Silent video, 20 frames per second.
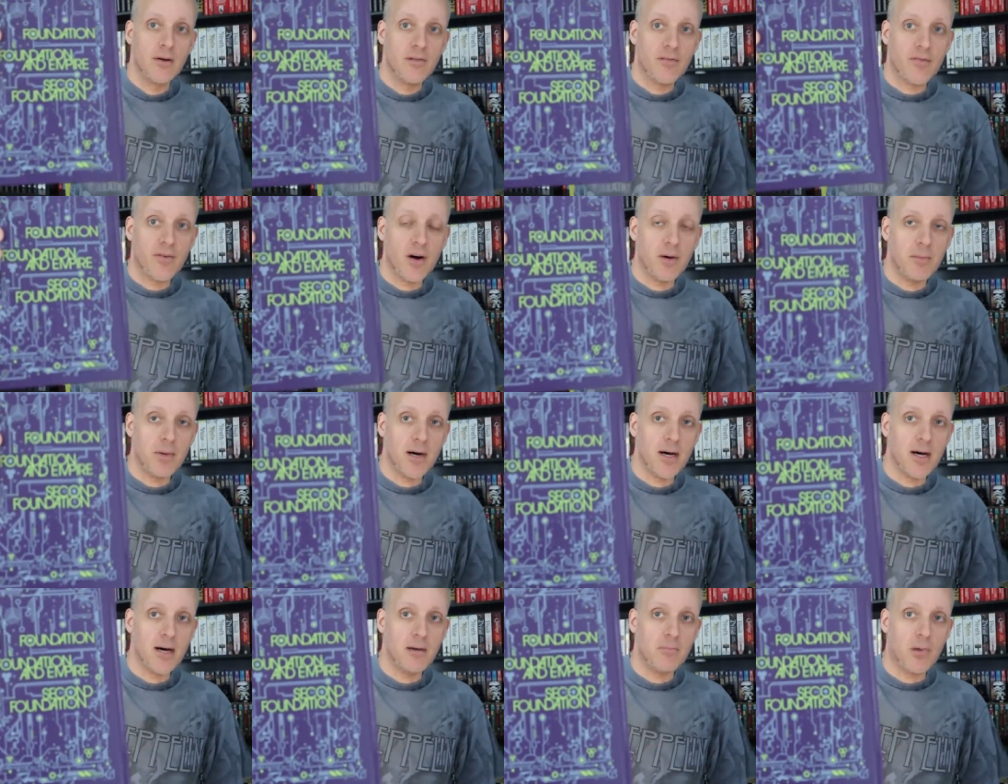from
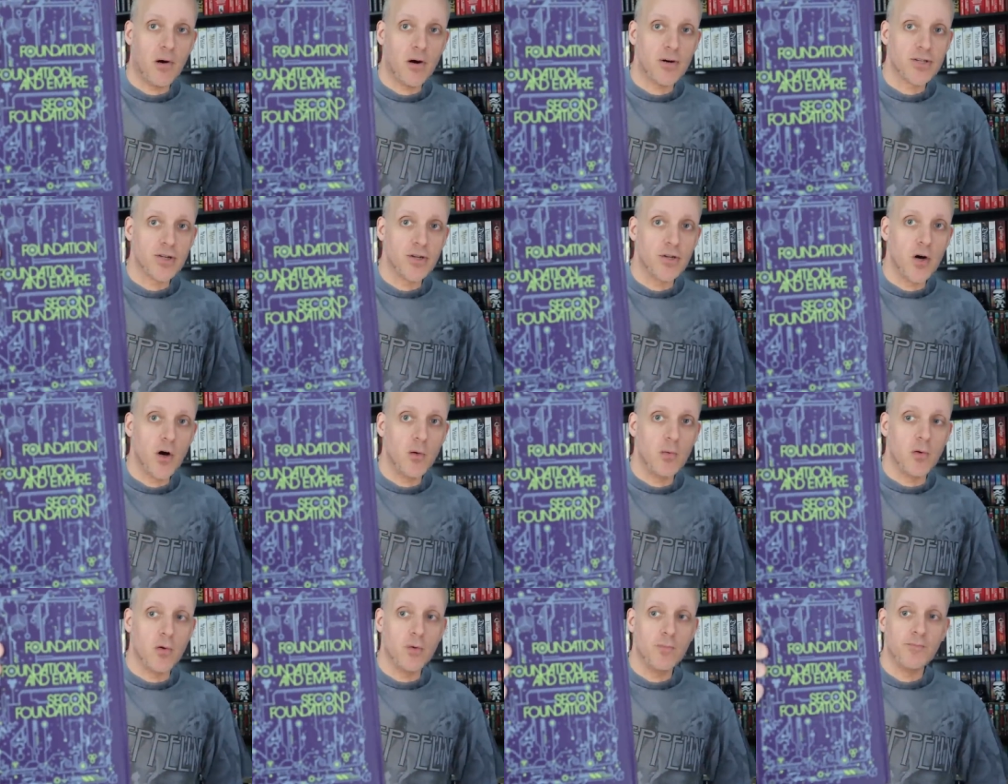uh, Barnes and
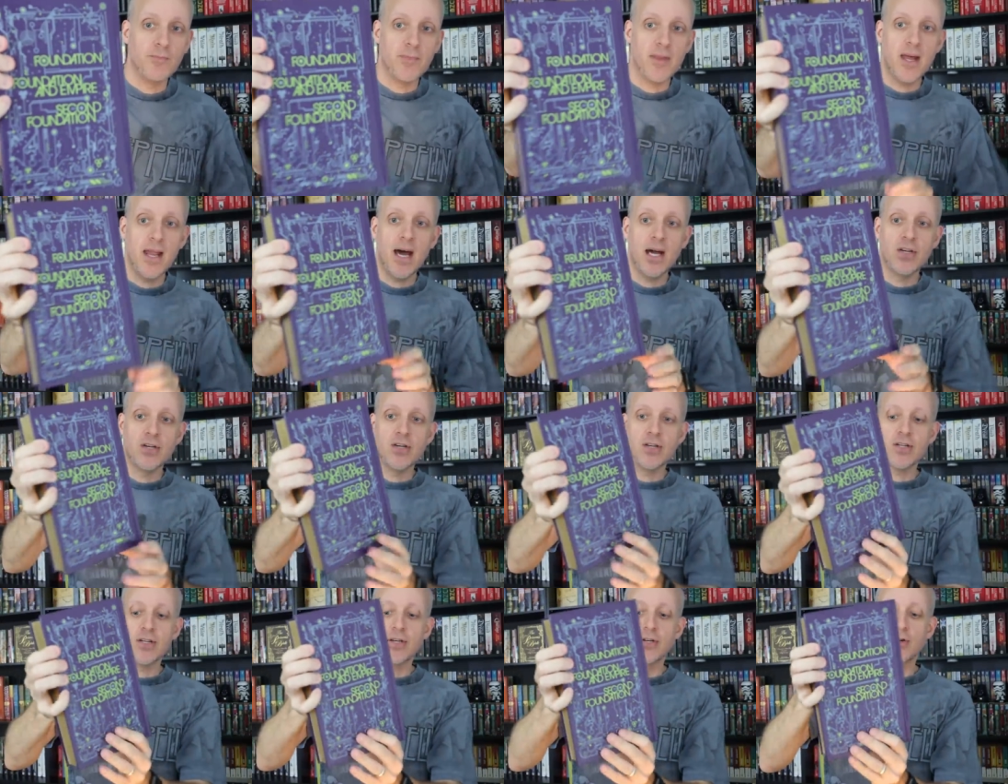Noble that had
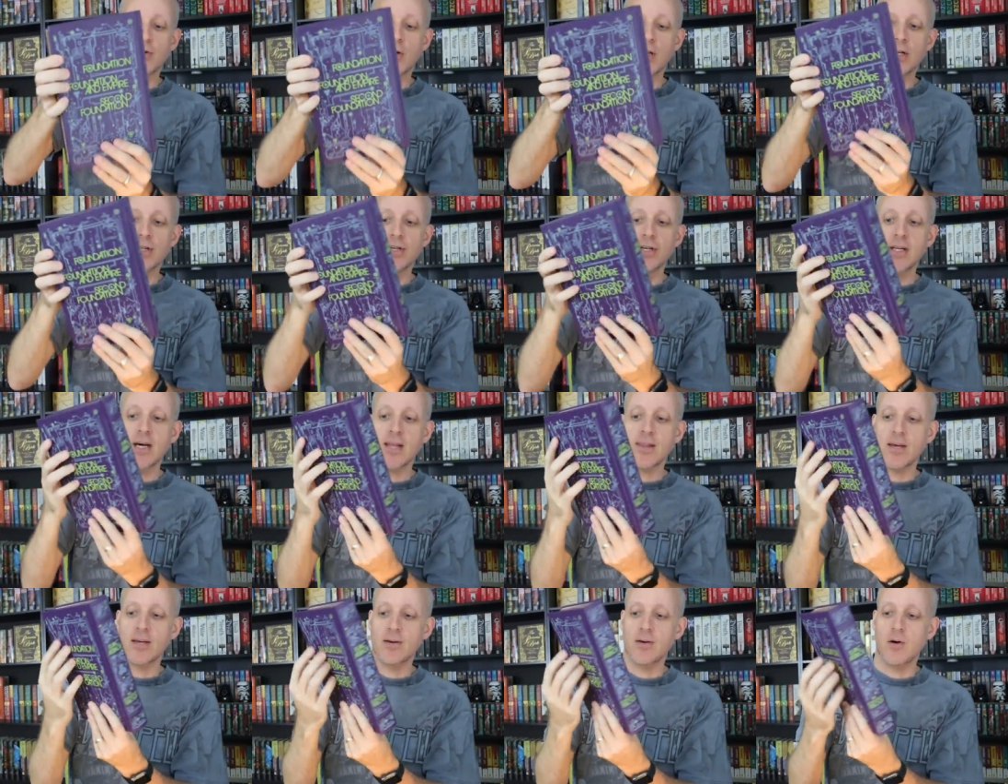just the trilogy,
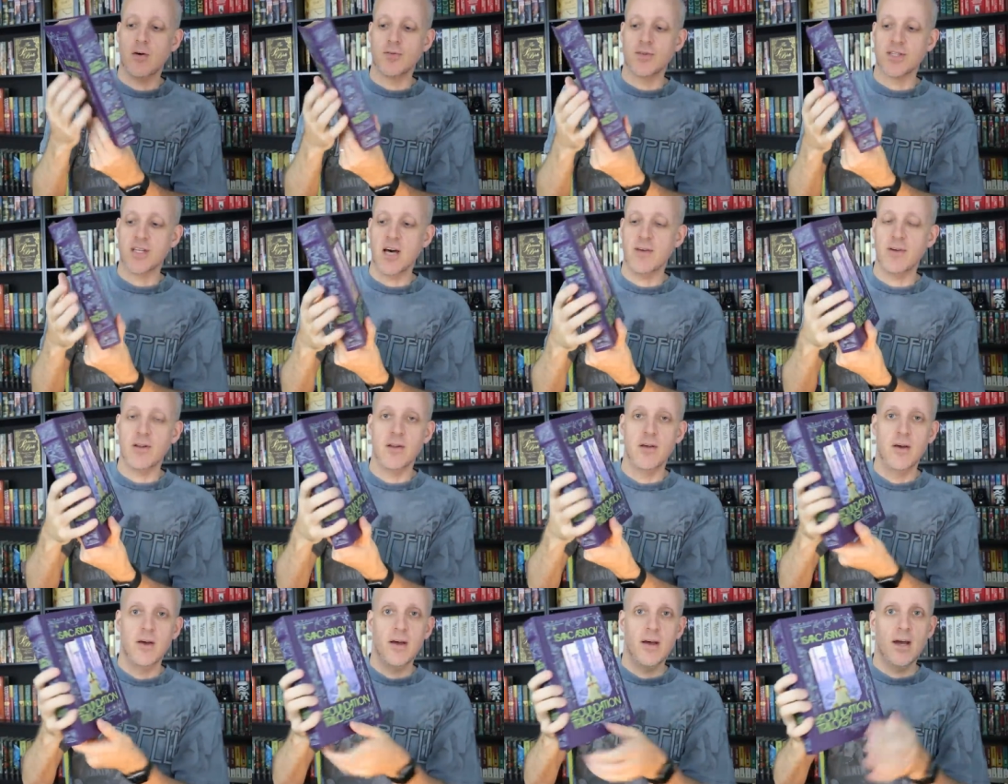not the whole
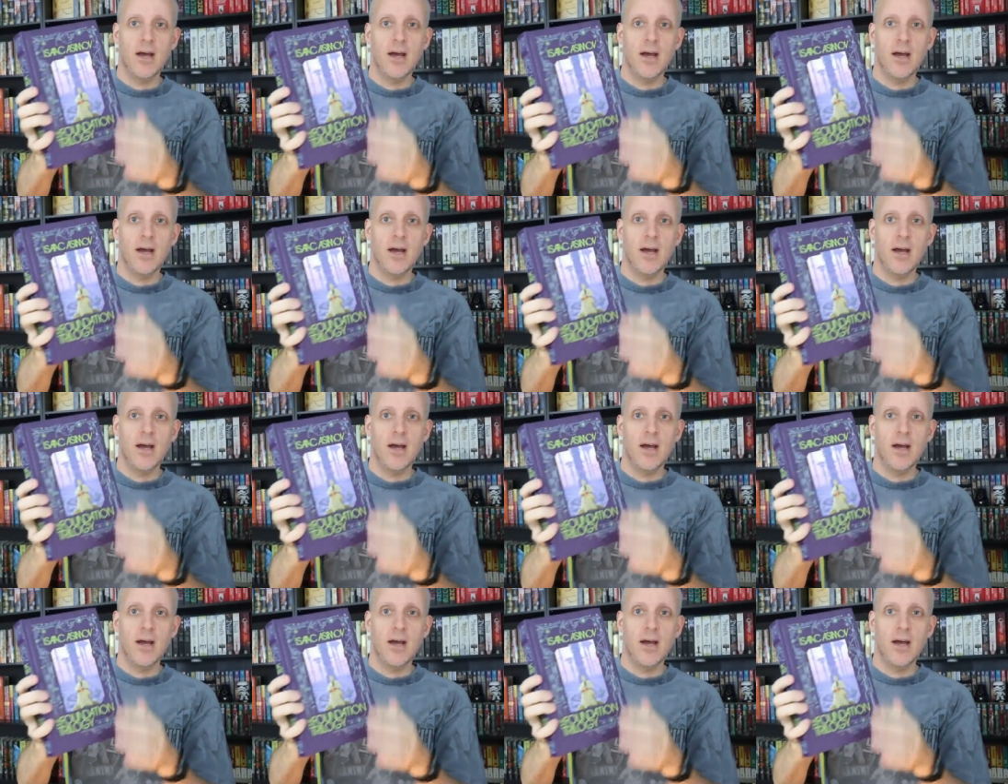seven.